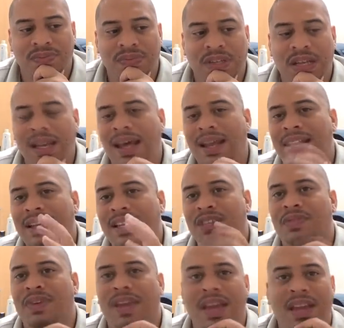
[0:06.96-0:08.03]
a lot of these
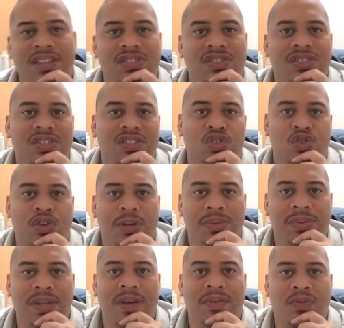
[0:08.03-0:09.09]
vacations and
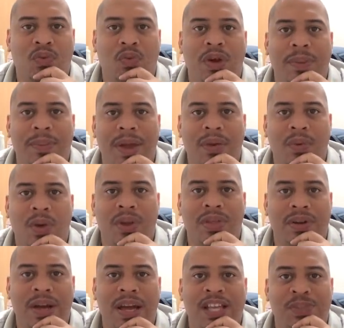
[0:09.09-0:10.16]
trips that Floyd
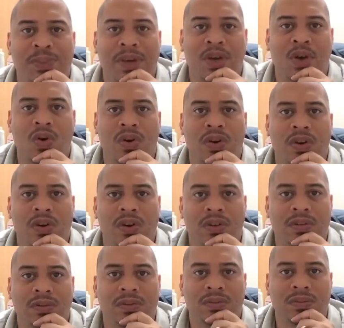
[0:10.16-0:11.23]
Mayweather has been going on.
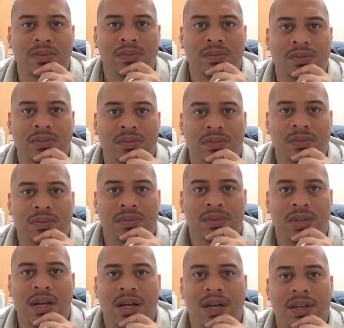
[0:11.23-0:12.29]

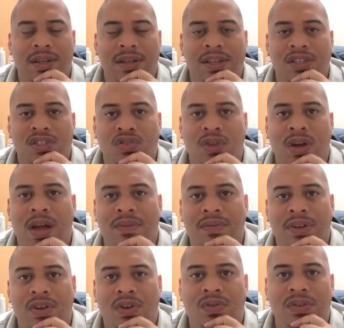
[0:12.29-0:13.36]
Uh, he's
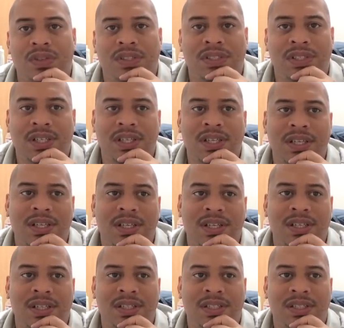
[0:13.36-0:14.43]
traveling
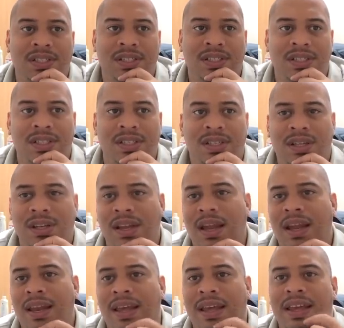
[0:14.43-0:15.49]
overseas.
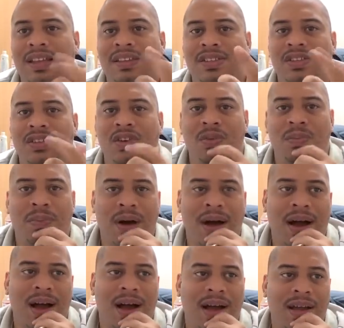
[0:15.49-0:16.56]
Lately, he's in
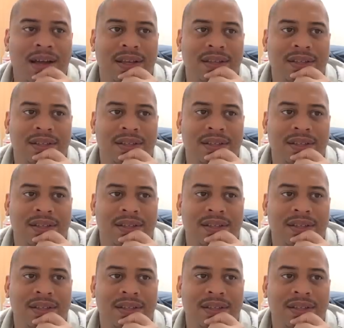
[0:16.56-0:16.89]
Dubai.